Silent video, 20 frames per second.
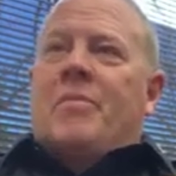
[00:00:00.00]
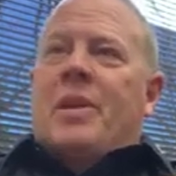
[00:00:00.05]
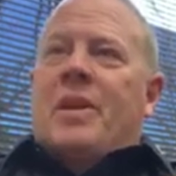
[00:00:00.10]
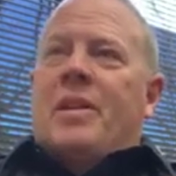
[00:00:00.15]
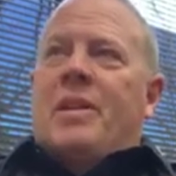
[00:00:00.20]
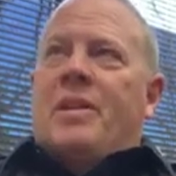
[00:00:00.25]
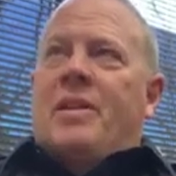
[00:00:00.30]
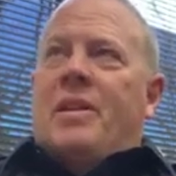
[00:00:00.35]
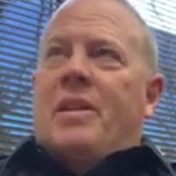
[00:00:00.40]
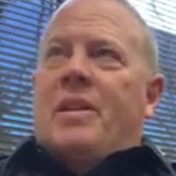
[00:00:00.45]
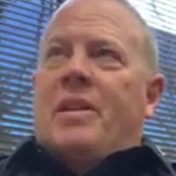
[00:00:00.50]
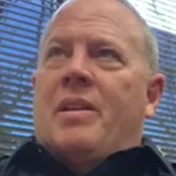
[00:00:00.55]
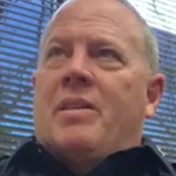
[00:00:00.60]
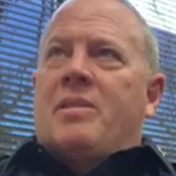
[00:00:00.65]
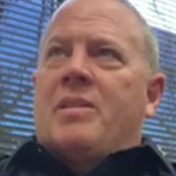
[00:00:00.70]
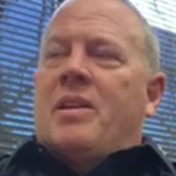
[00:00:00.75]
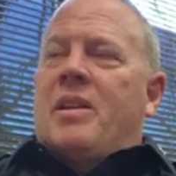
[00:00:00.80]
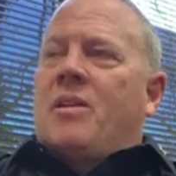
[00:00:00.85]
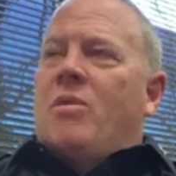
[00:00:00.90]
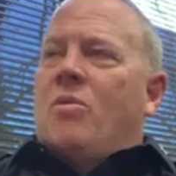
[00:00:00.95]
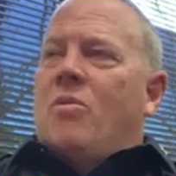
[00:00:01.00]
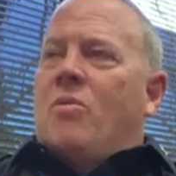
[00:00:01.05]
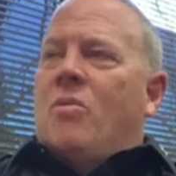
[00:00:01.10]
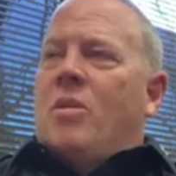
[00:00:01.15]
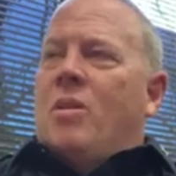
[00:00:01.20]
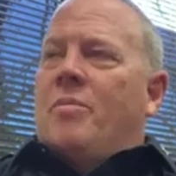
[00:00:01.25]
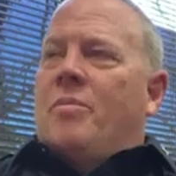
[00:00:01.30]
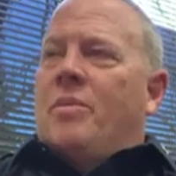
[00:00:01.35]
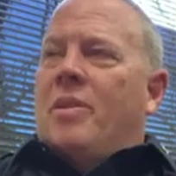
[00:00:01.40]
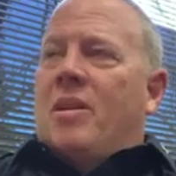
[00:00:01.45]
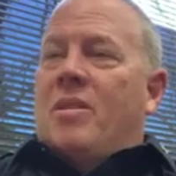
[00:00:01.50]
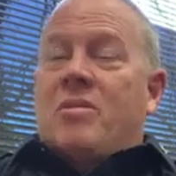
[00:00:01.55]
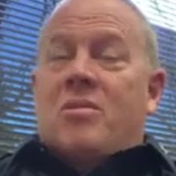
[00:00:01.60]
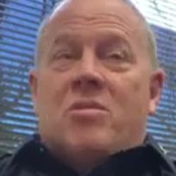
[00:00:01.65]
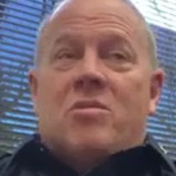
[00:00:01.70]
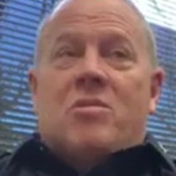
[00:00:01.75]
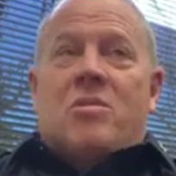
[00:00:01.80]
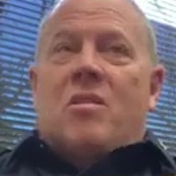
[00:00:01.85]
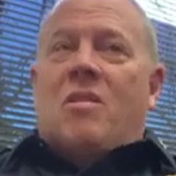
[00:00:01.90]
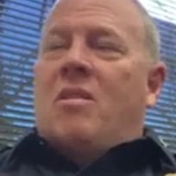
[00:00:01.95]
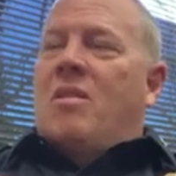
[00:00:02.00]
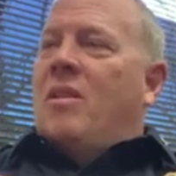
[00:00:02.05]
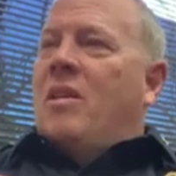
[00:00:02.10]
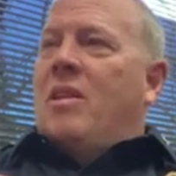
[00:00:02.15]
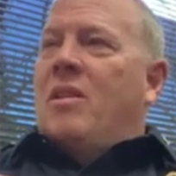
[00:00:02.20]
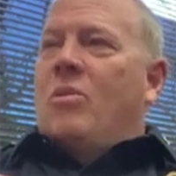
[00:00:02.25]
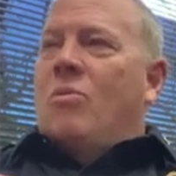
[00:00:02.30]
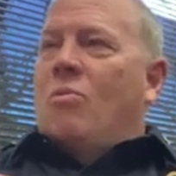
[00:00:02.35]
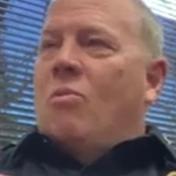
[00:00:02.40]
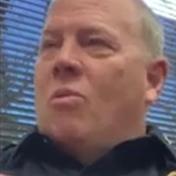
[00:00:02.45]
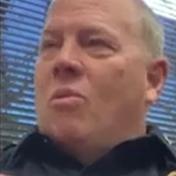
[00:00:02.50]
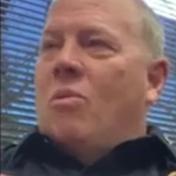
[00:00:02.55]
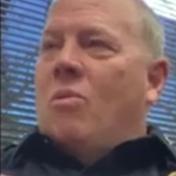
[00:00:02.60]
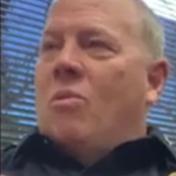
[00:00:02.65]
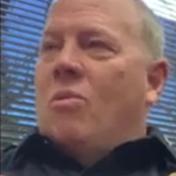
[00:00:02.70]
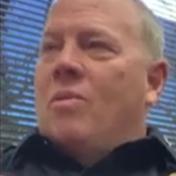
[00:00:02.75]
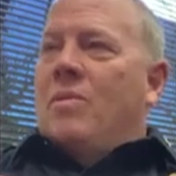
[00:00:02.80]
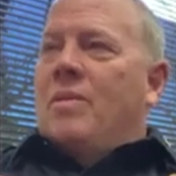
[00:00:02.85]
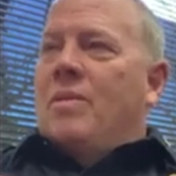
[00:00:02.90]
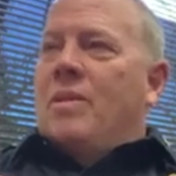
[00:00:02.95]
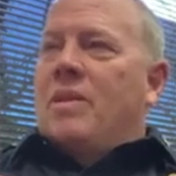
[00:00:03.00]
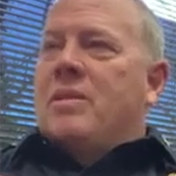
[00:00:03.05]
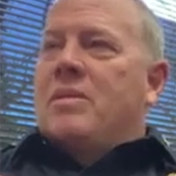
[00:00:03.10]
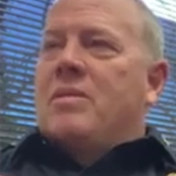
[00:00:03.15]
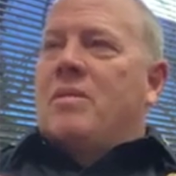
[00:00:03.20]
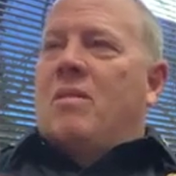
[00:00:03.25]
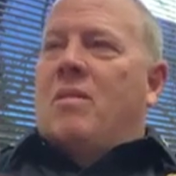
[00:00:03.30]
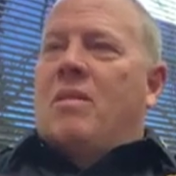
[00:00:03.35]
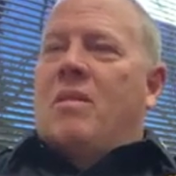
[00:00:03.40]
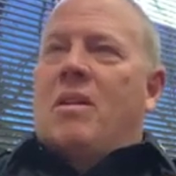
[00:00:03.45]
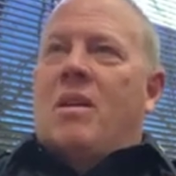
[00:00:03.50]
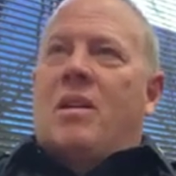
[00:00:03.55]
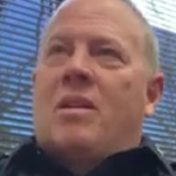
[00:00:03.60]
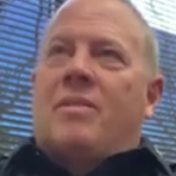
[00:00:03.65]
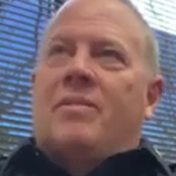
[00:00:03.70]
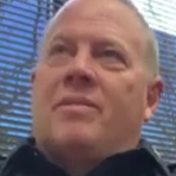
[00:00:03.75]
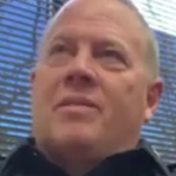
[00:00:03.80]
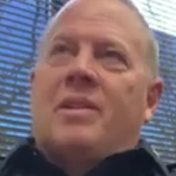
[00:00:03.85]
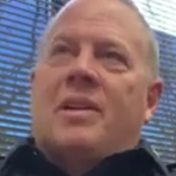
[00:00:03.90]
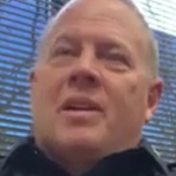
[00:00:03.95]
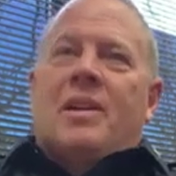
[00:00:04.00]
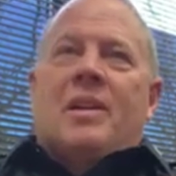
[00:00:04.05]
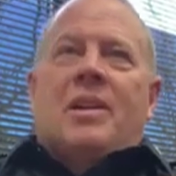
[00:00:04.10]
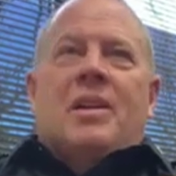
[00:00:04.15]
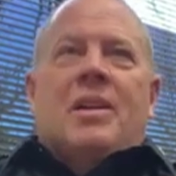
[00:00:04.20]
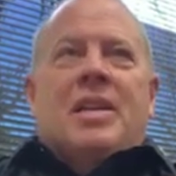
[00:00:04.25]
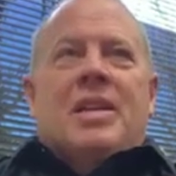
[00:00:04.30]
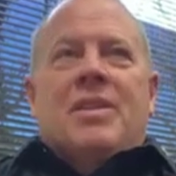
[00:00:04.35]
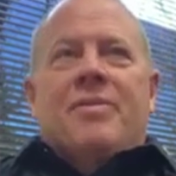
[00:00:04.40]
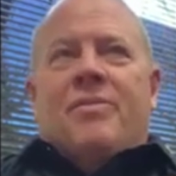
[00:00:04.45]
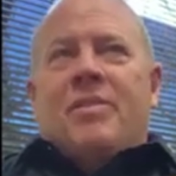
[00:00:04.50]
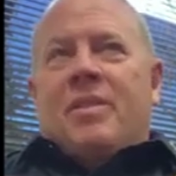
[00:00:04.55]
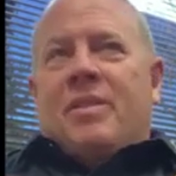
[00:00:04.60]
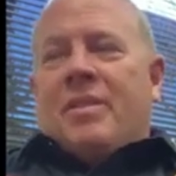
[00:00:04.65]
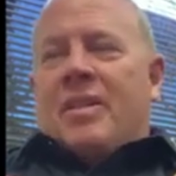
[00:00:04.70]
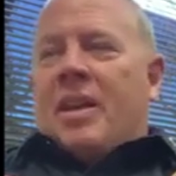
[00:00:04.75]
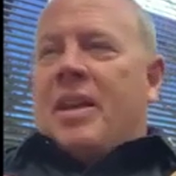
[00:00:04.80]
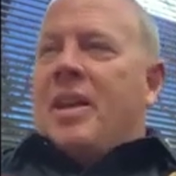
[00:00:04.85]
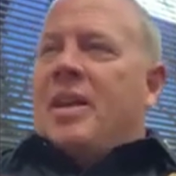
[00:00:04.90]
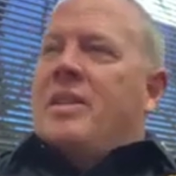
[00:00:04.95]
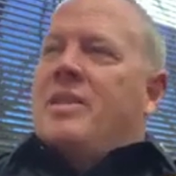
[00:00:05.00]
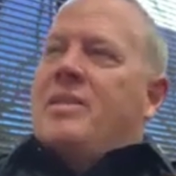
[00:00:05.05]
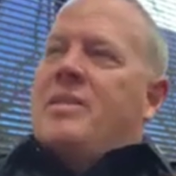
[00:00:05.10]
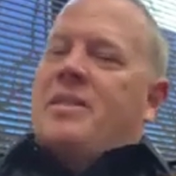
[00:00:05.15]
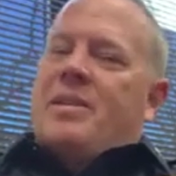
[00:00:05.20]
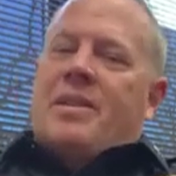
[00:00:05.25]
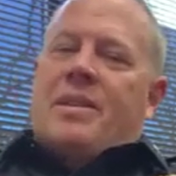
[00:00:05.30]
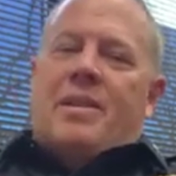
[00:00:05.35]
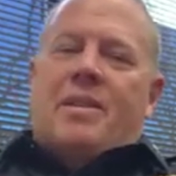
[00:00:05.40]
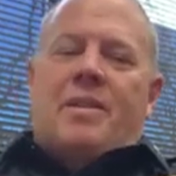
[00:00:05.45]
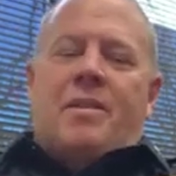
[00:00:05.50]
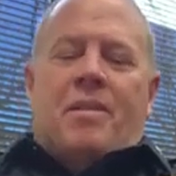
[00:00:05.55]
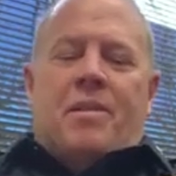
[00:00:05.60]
And, and like I said, I grew up. I also saw a lot of the world, I saw a lot of different things.